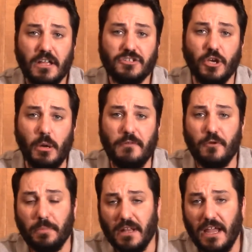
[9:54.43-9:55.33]
So if
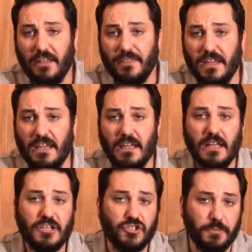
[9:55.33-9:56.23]
you play the
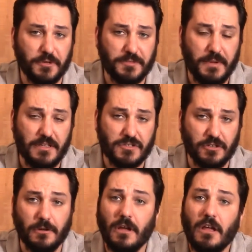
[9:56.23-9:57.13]
Super
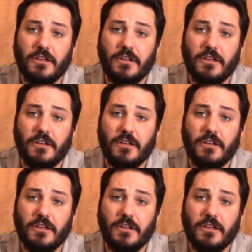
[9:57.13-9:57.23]
Speedster,